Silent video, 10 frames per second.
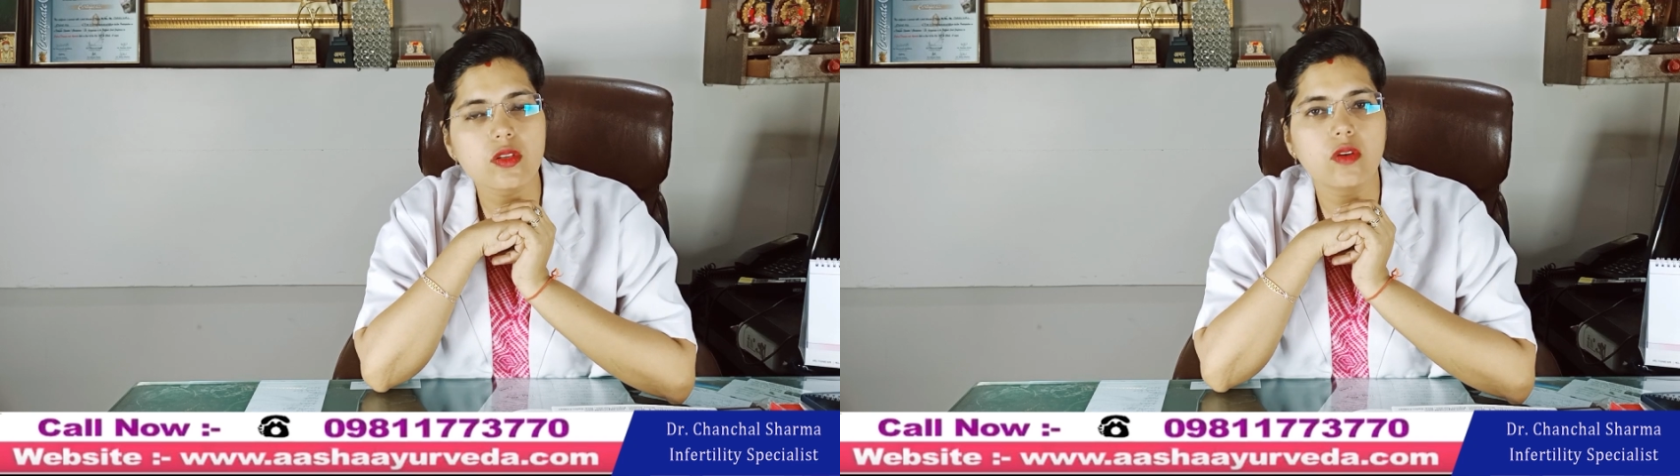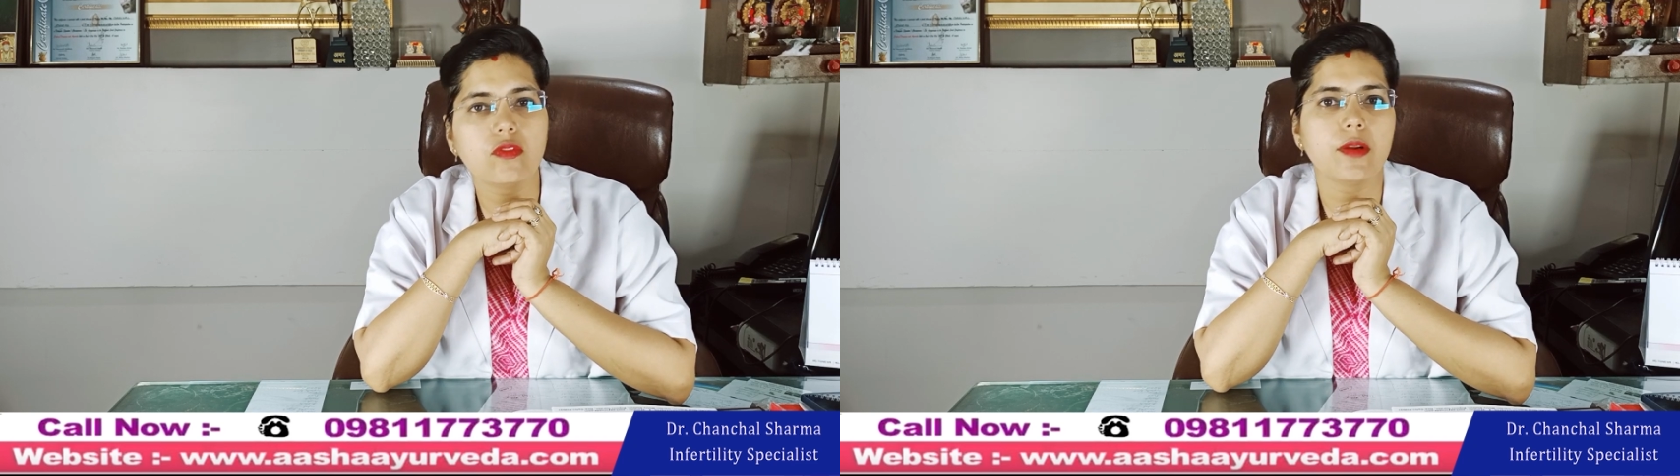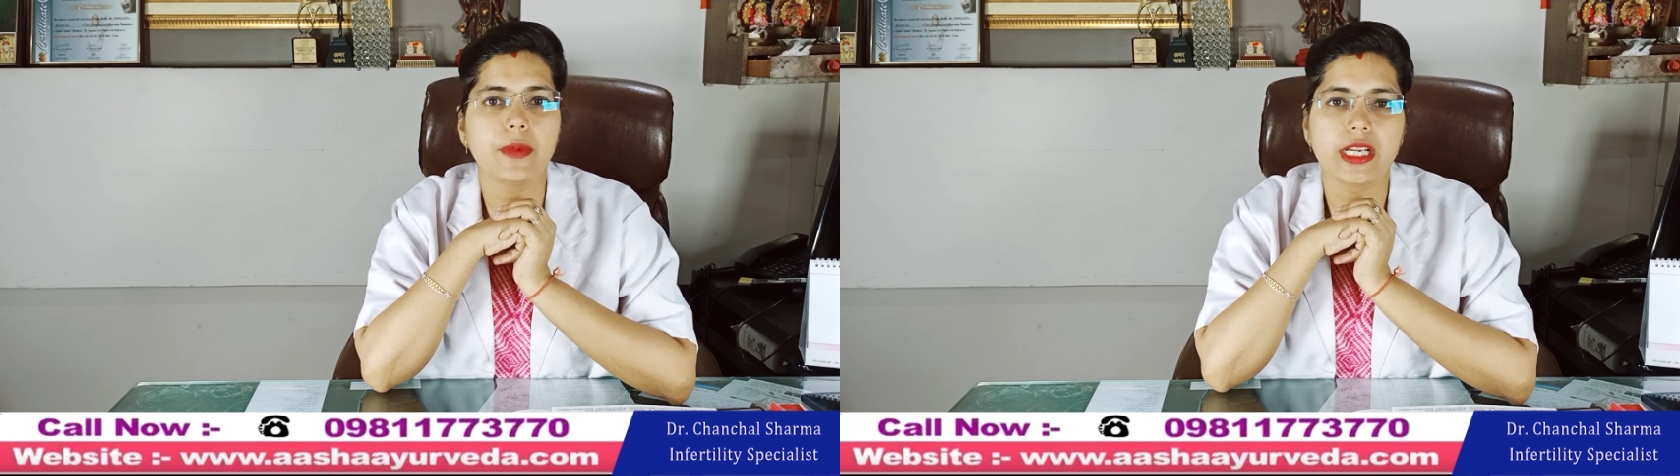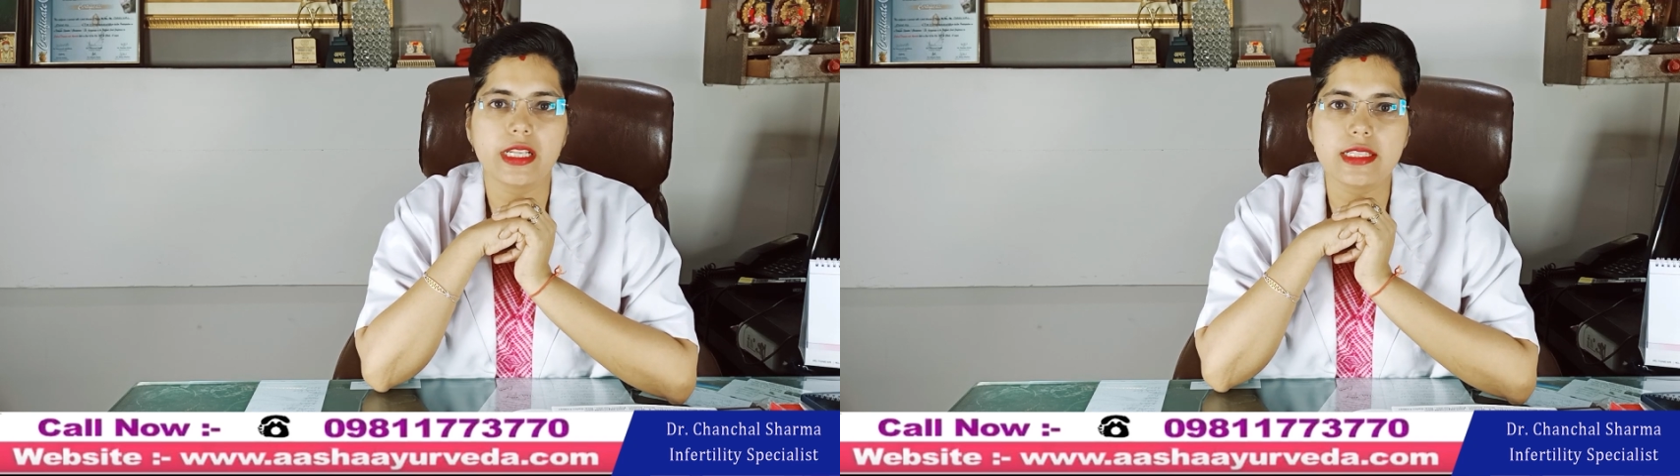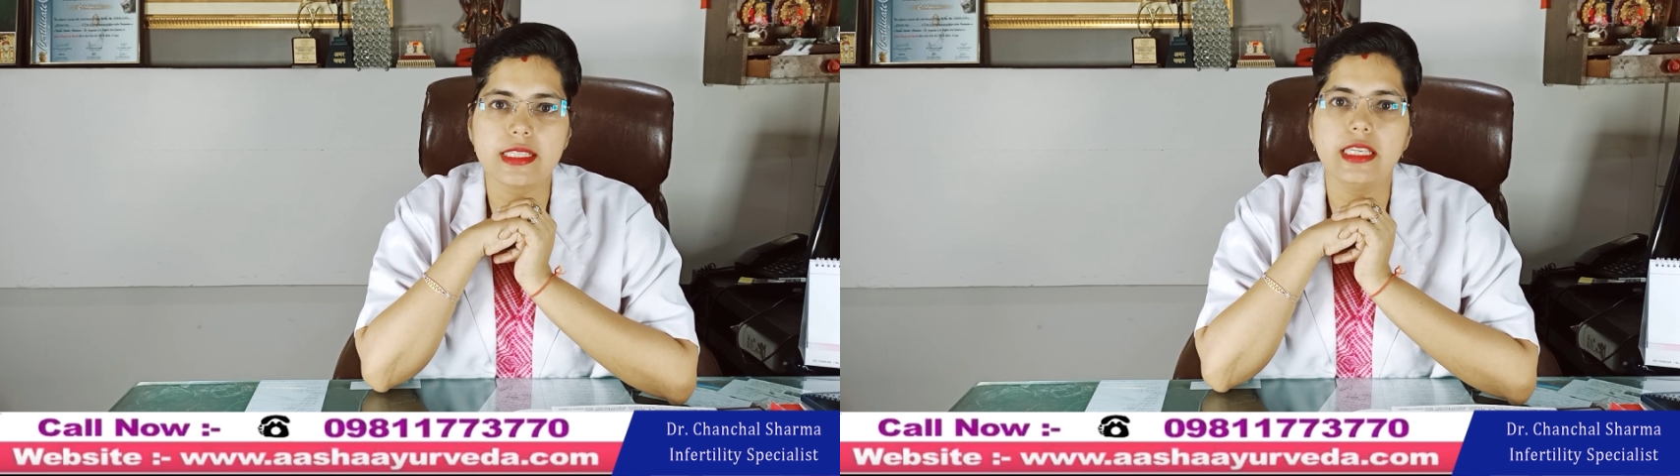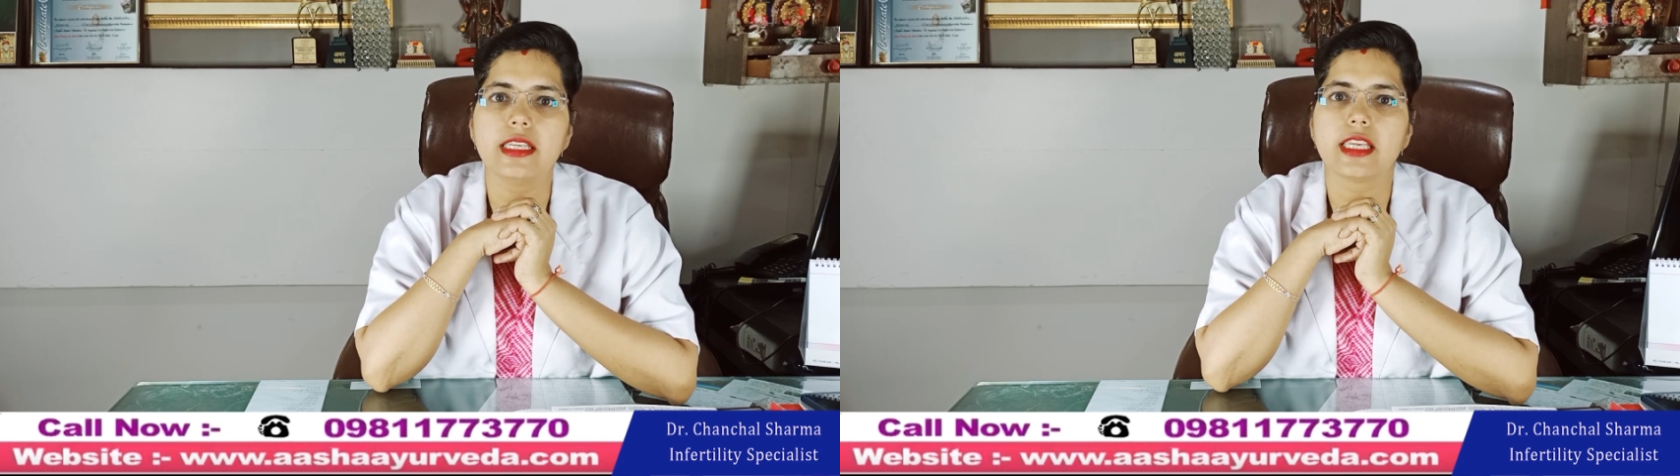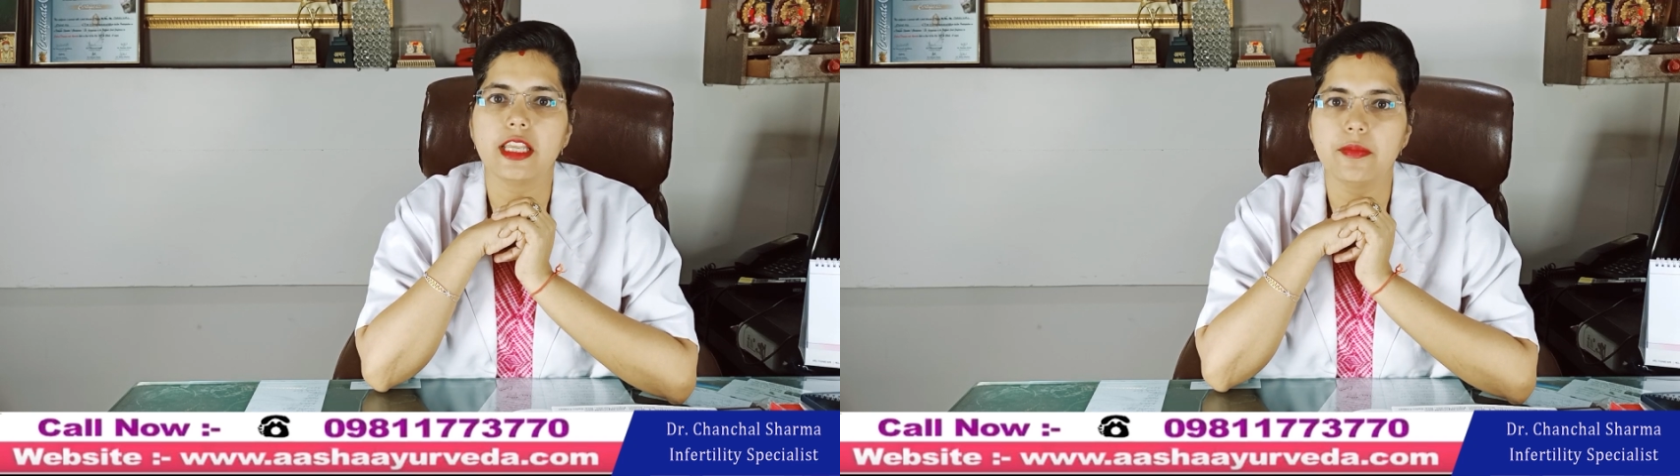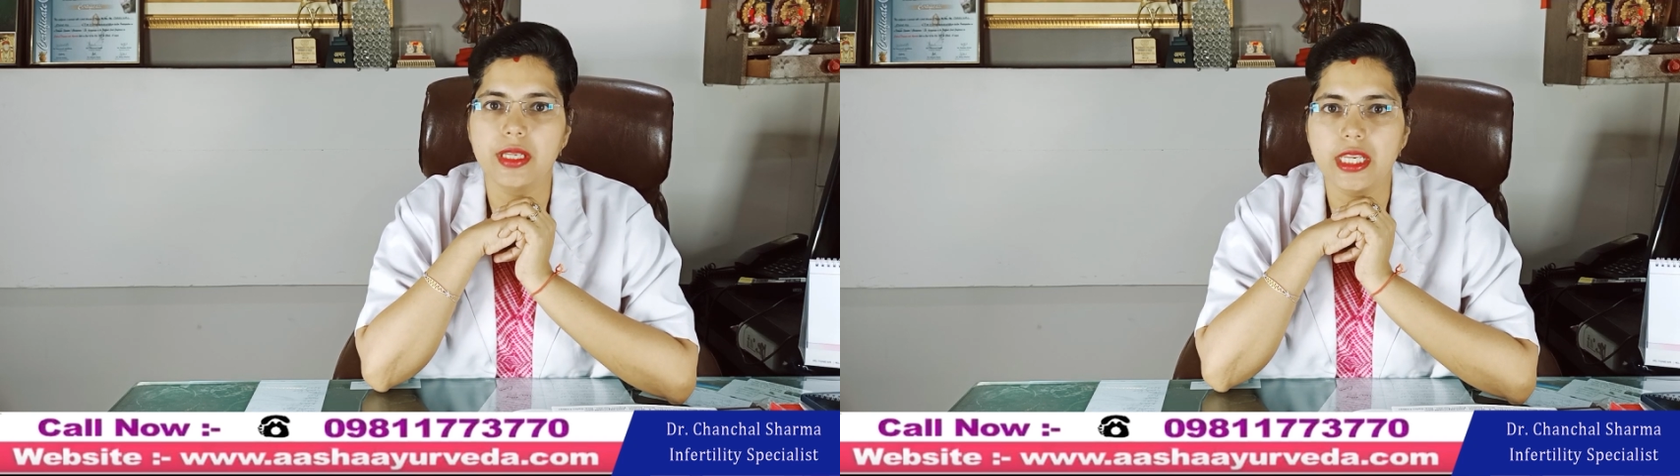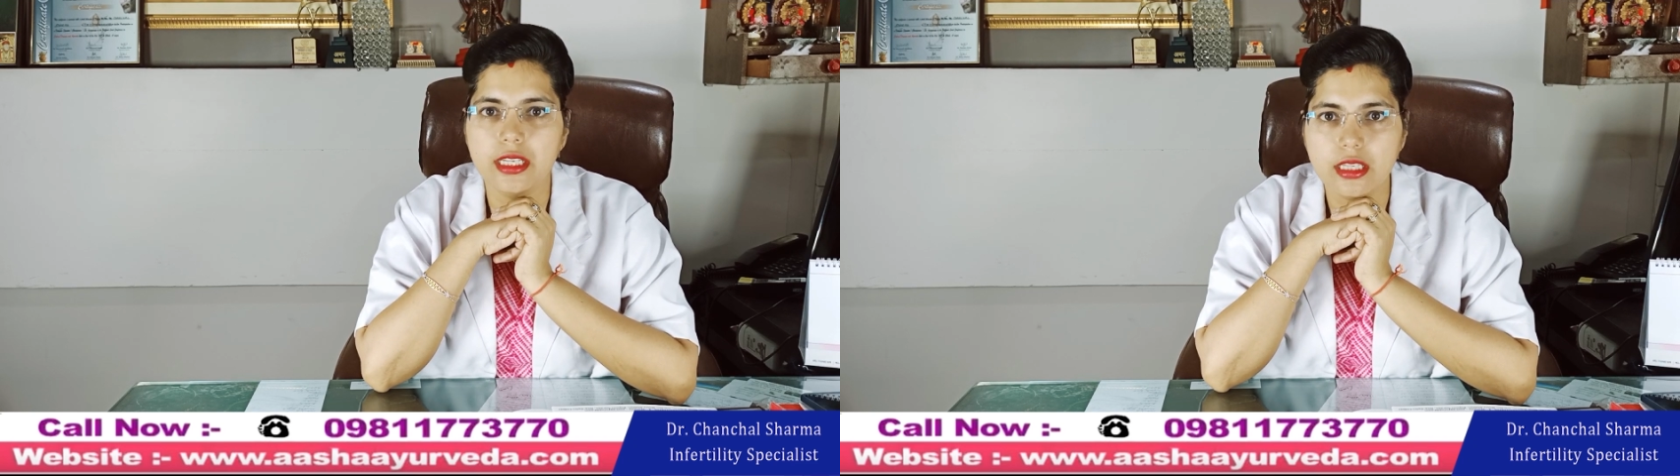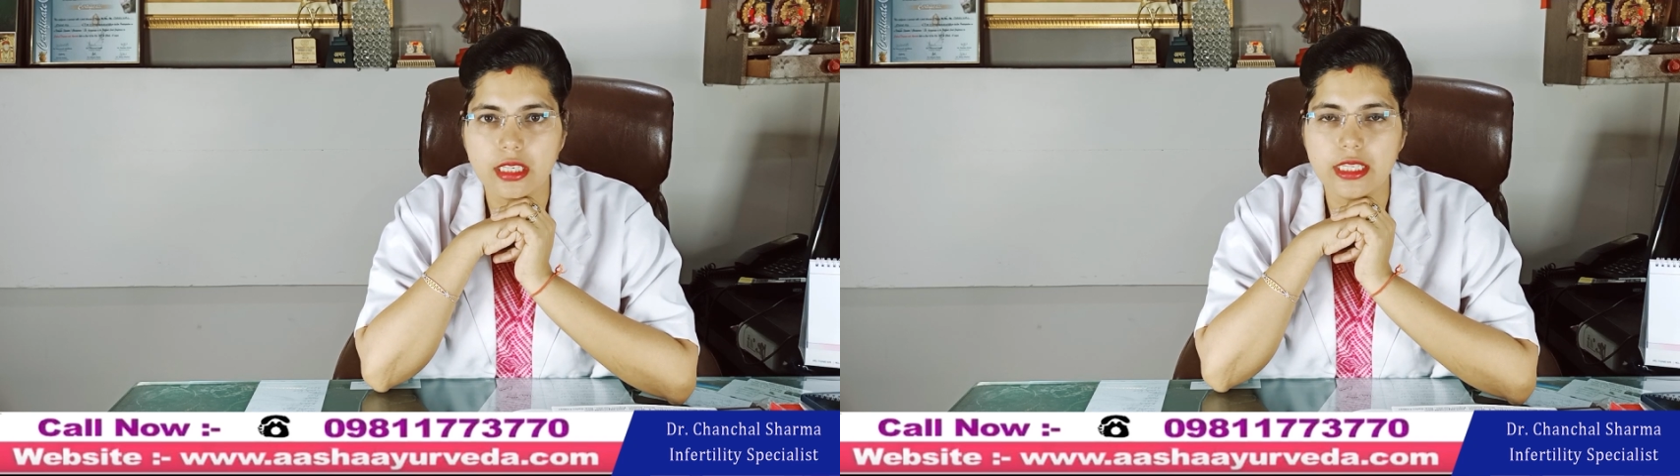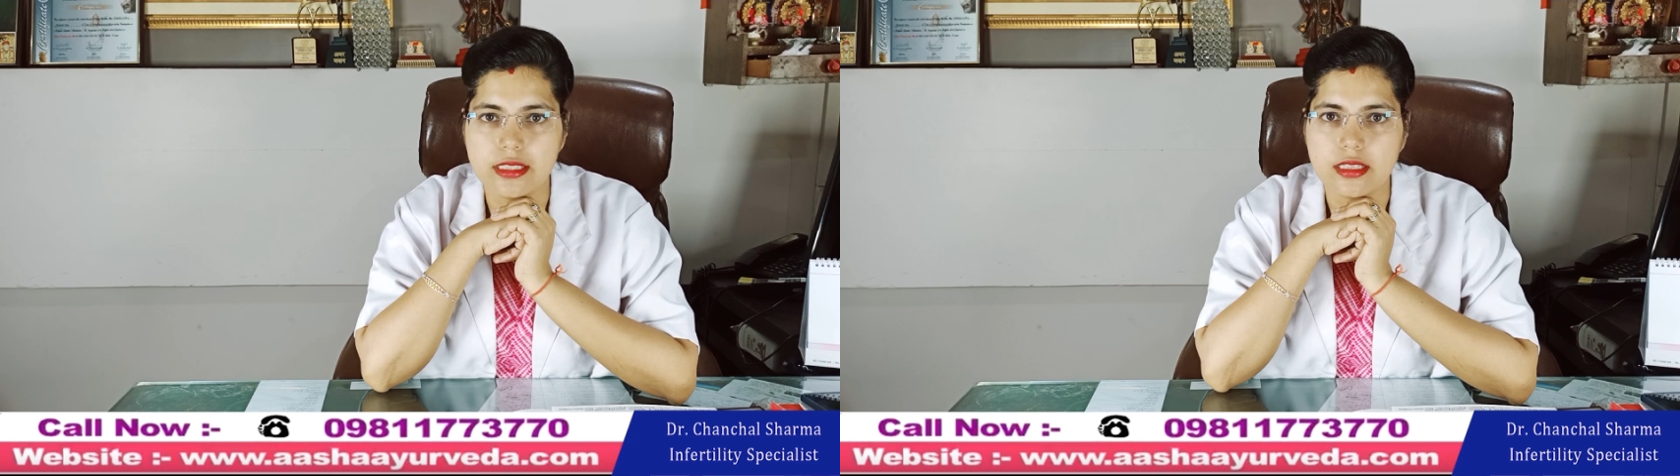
our pregnancy can be increased.